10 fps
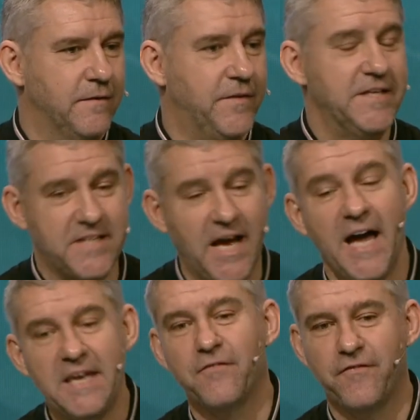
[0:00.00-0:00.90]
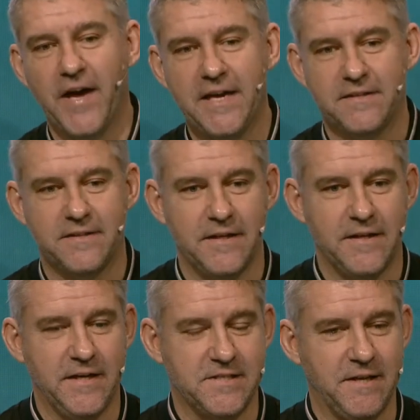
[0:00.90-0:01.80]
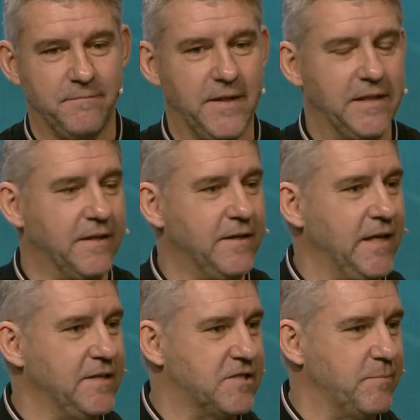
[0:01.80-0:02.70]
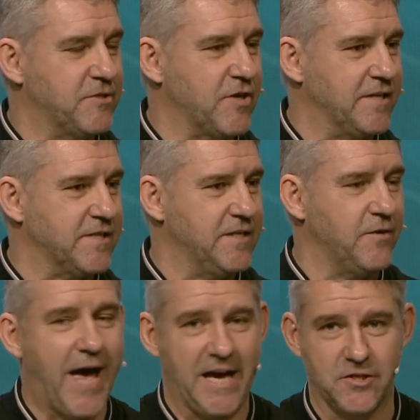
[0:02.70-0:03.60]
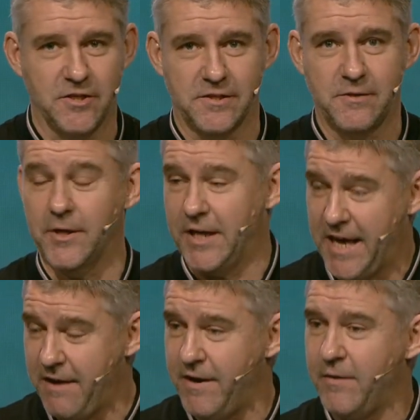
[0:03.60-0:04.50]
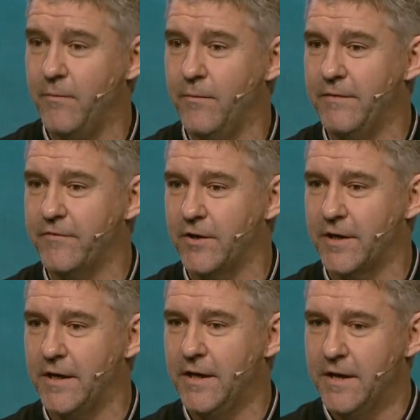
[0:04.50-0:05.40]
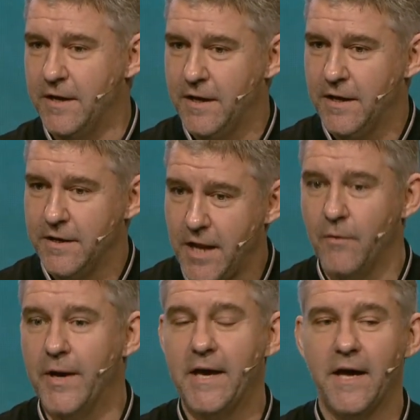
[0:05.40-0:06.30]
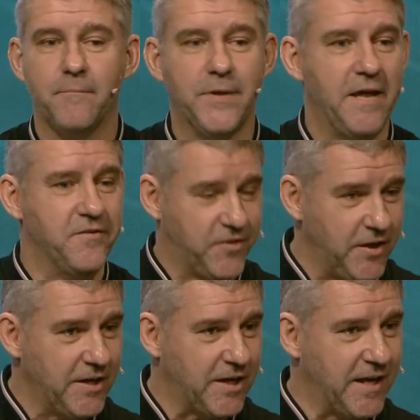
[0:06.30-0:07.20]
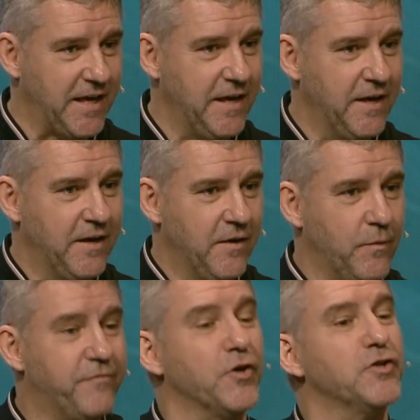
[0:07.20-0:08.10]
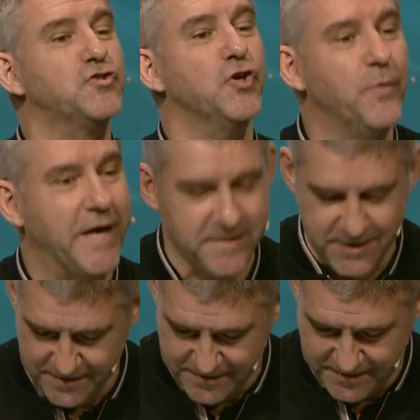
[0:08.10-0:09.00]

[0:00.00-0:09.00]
this kind of faith is something that needs to be translated to action. So we've got to hear it, we've got to know it, but then thirdly, we've got to do it.